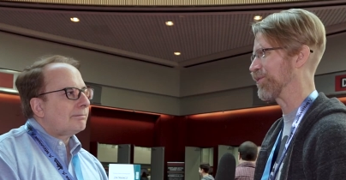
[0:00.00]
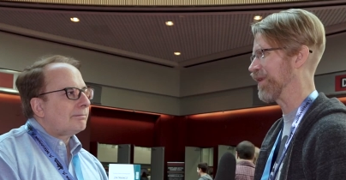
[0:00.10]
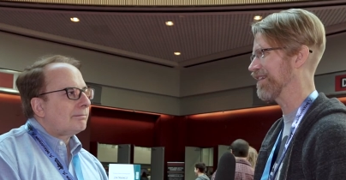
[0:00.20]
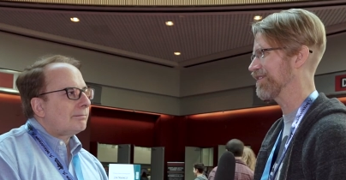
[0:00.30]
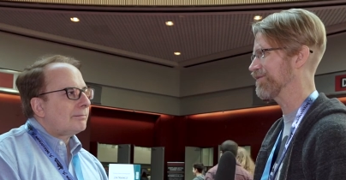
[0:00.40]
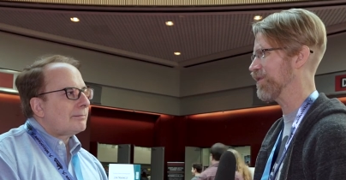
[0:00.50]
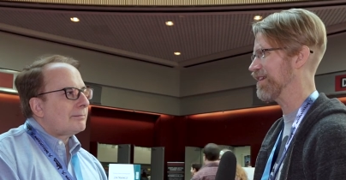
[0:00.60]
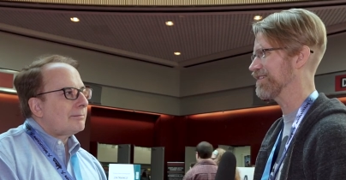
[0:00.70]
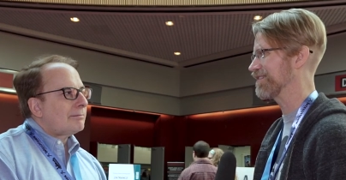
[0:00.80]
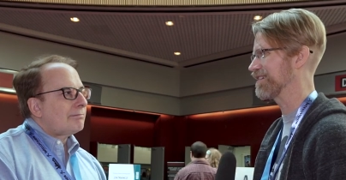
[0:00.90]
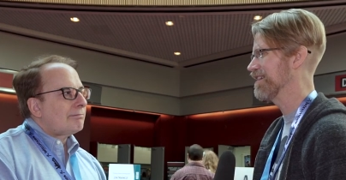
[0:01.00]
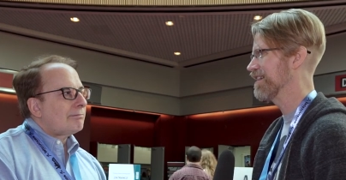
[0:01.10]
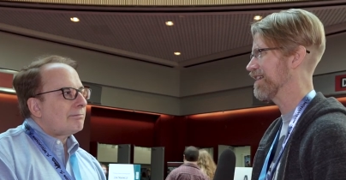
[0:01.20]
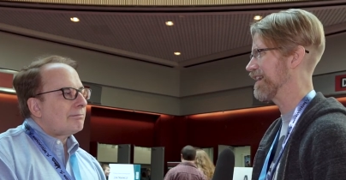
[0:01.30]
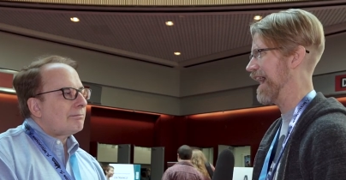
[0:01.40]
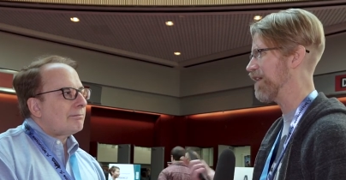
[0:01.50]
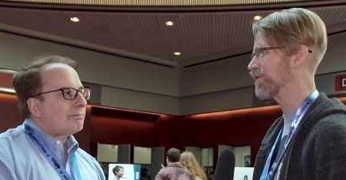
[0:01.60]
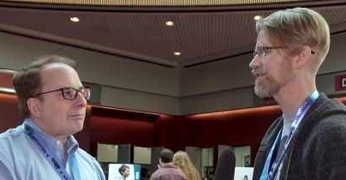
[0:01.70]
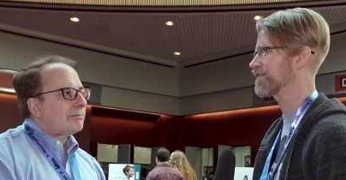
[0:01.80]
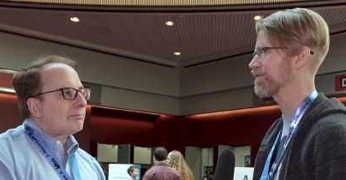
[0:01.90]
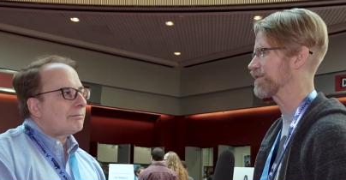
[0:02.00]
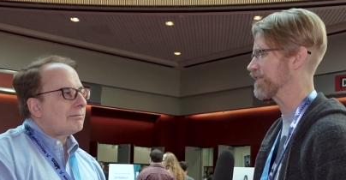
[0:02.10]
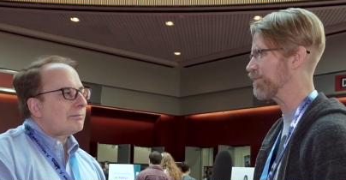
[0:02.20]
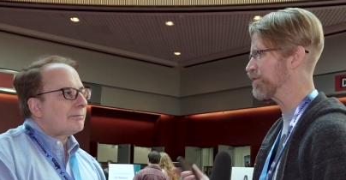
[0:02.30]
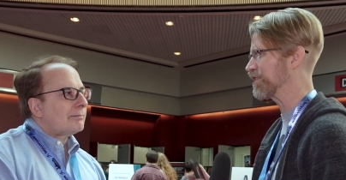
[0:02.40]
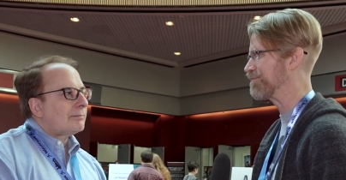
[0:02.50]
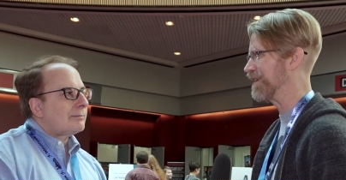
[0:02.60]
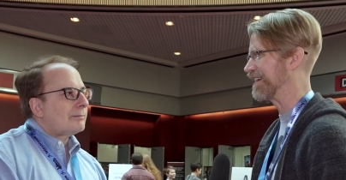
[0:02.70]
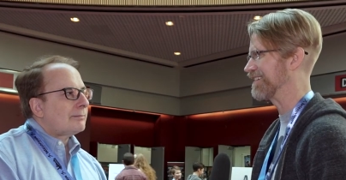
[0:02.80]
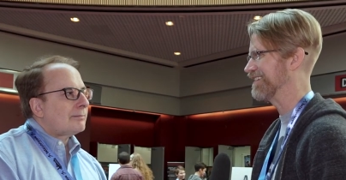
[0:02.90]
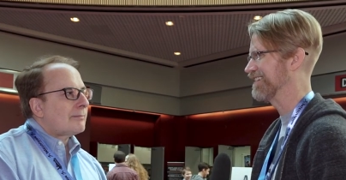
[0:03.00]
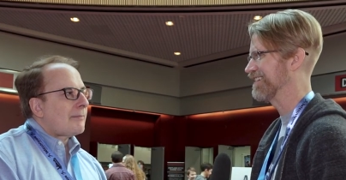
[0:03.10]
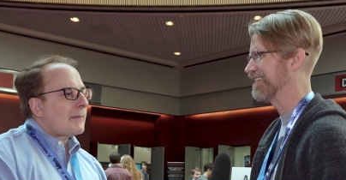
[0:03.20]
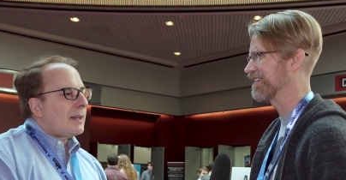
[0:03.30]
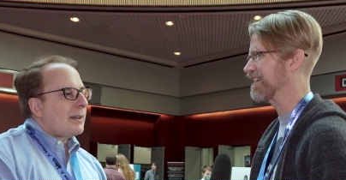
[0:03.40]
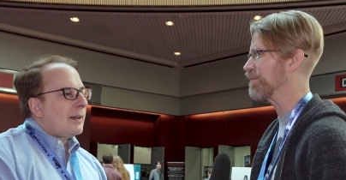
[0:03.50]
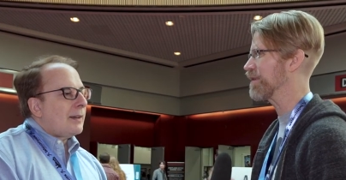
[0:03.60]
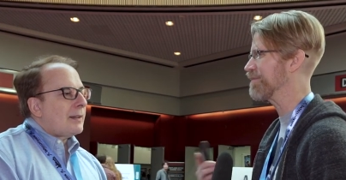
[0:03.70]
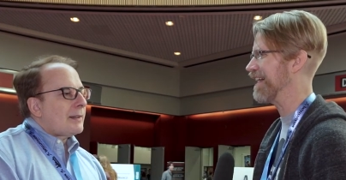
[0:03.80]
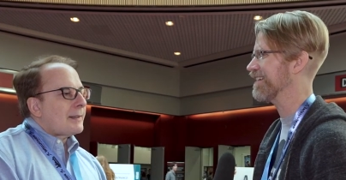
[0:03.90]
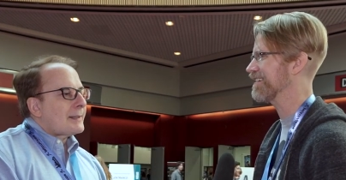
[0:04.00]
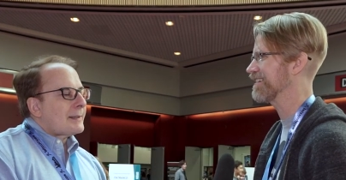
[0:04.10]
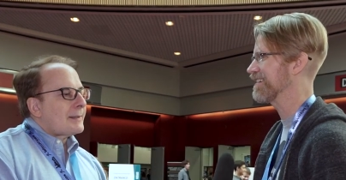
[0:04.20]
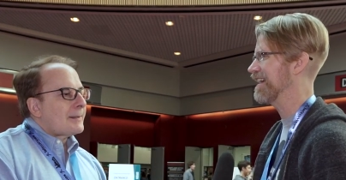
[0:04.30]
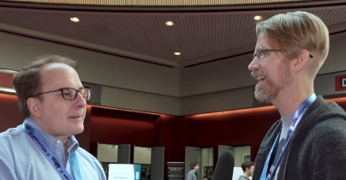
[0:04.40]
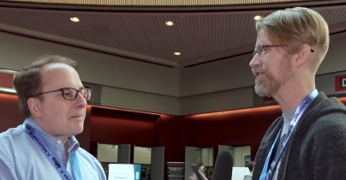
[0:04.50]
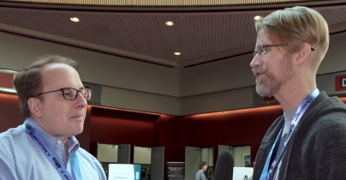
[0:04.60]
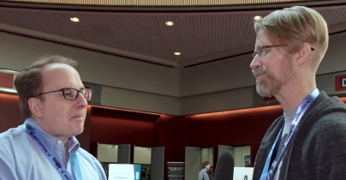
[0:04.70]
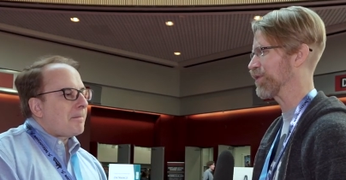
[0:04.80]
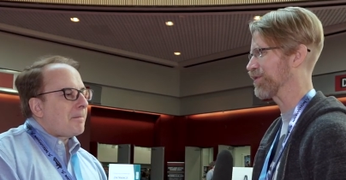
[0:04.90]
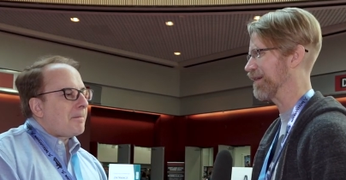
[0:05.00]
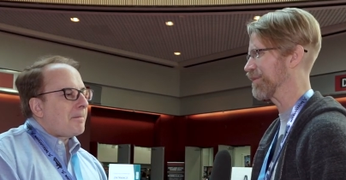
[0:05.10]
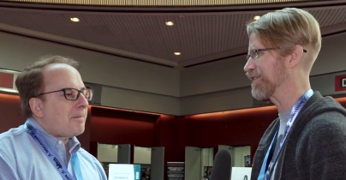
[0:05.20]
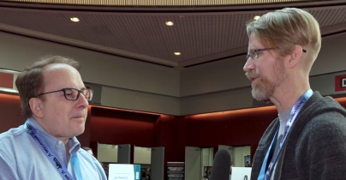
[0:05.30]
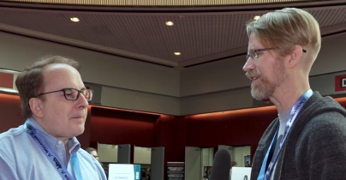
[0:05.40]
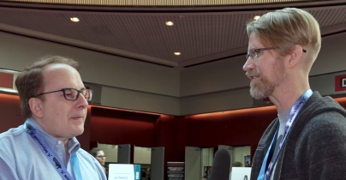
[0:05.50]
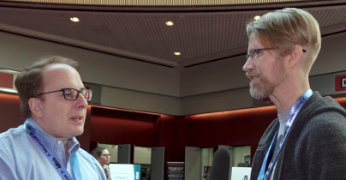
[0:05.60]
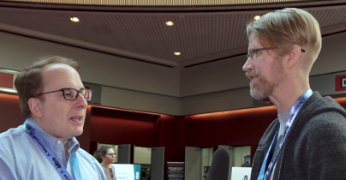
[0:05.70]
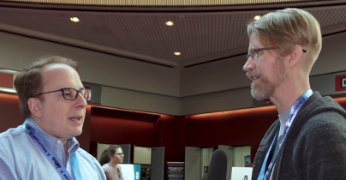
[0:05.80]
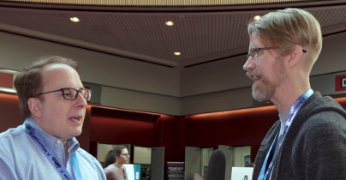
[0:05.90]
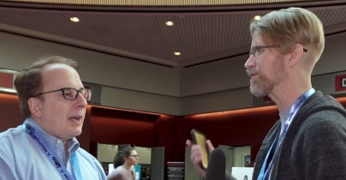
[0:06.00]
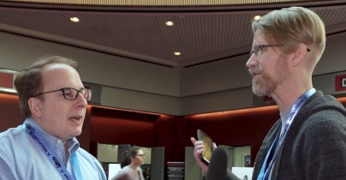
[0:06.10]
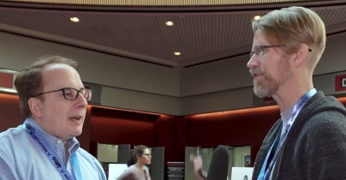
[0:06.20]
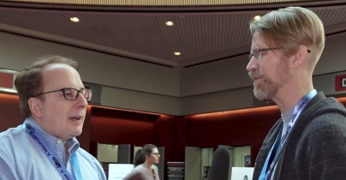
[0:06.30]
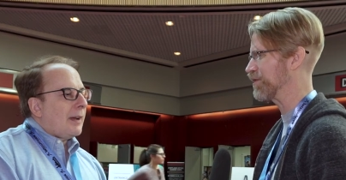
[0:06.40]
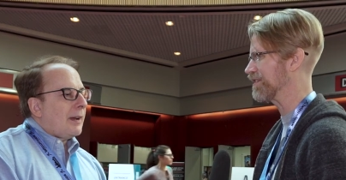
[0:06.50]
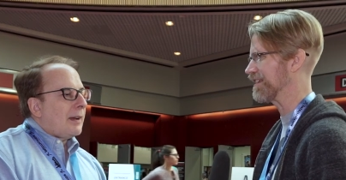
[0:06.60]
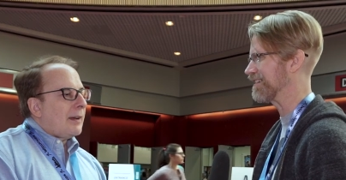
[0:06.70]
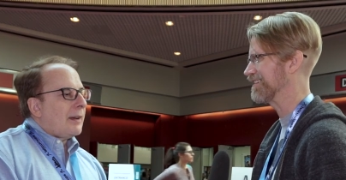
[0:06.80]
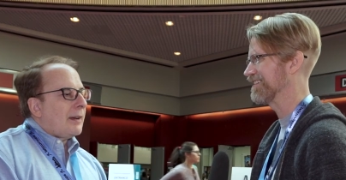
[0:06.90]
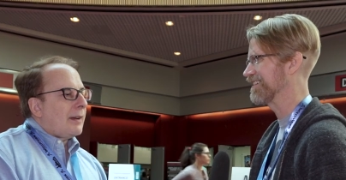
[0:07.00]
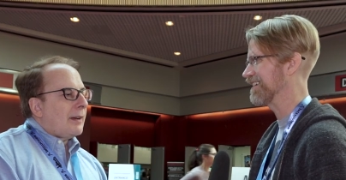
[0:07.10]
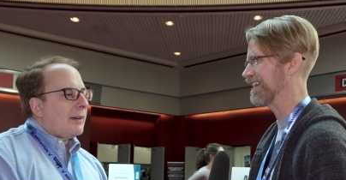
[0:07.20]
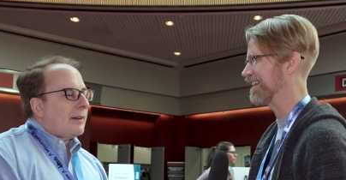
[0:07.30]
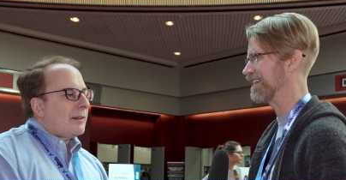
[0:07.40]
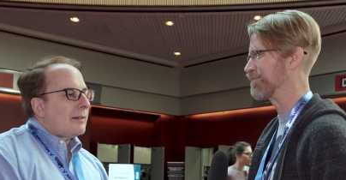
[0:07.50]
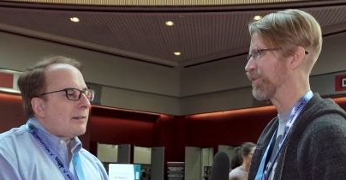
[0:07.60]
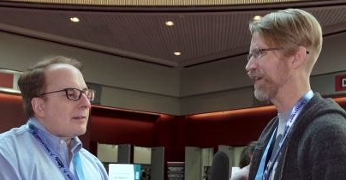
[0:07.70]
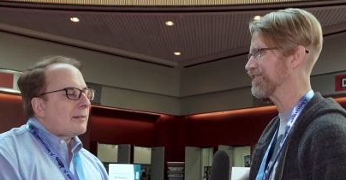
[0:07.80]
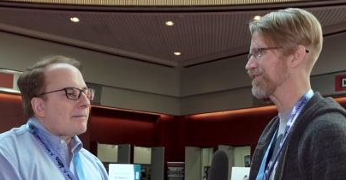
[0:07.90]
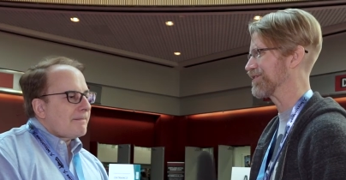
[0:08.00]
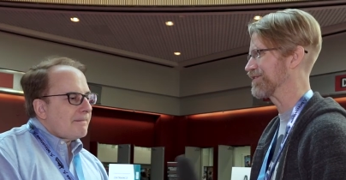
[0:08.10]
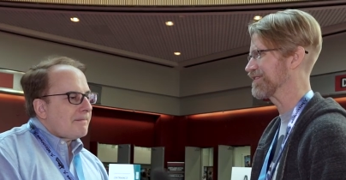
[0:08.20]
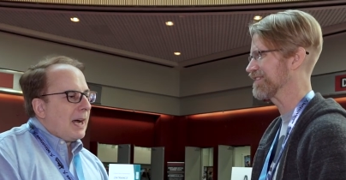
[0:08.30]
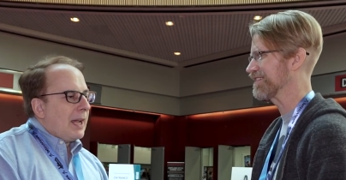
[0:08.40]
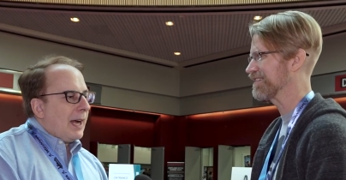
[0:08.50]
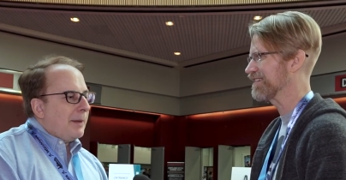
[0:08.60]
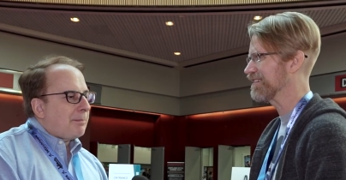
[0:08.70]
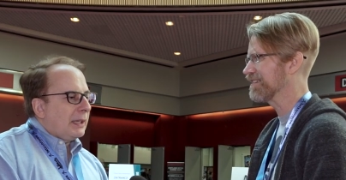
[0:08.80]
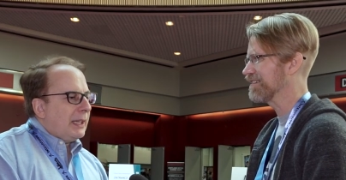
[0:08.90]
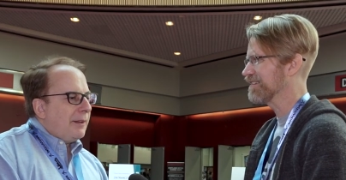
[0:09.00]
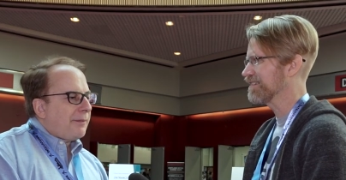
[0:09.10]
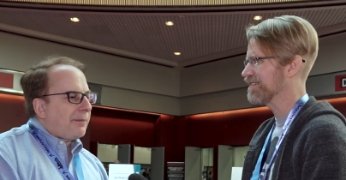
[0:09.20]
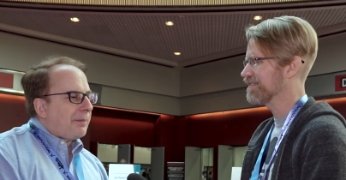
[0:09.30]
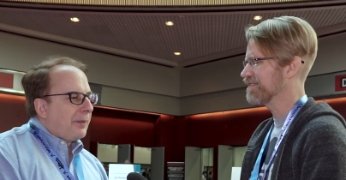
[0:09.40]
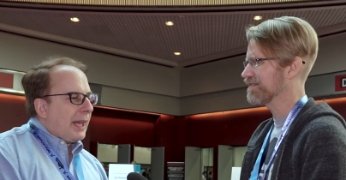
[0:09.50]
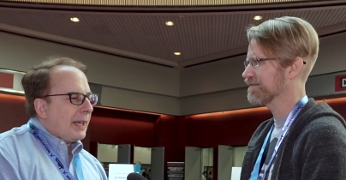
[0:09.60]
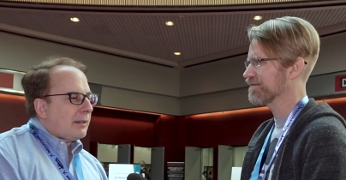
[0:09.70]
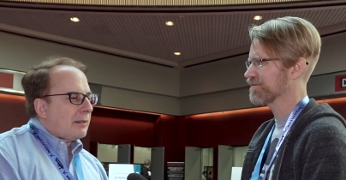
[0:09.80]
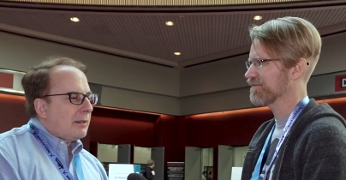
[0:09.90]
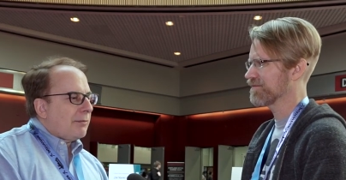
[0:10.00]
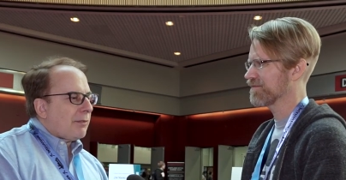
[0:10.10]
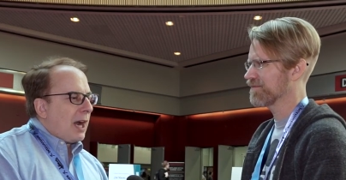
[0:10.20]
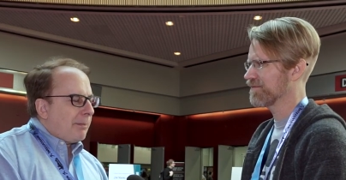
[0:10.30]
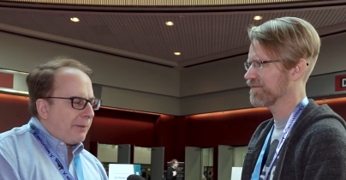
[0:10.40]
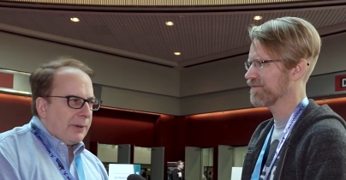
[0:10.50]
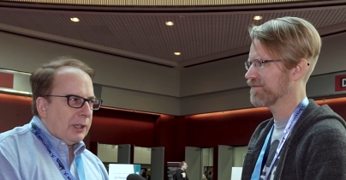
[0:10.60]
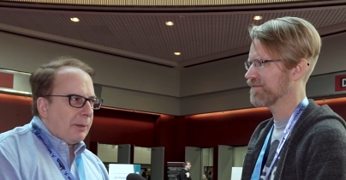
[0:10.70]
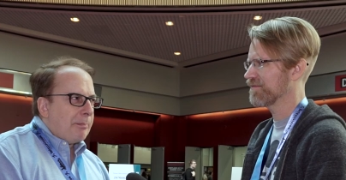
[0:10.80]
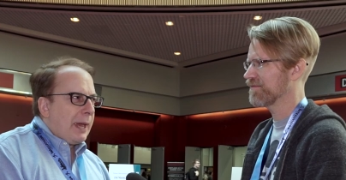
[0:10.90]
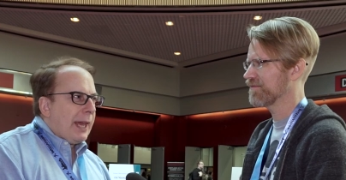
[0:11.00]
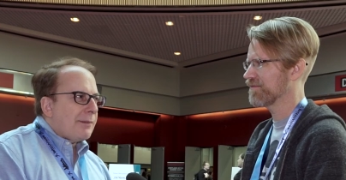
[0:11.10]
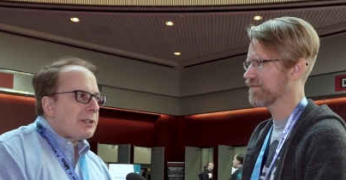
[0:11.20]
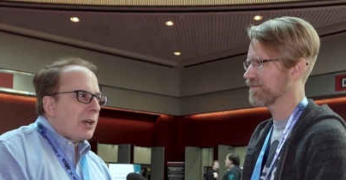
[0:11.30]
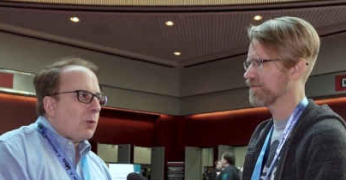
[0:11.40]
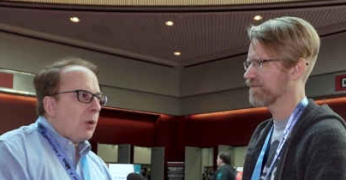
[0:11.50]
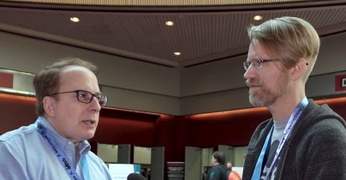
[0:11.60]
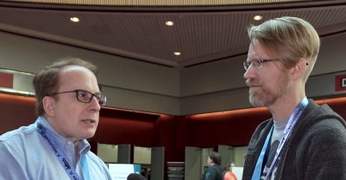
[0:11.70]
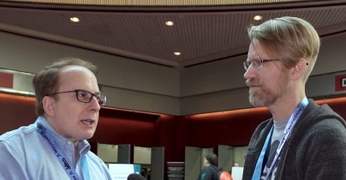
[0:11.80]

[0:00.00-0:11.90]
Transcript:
Speaker 1: aware of one? And, and how has the reception been coming back into programming twenty-six hundred?
Speaker 2: How's the community uh, embraced you? I, I believe that Rob Fulop may have done one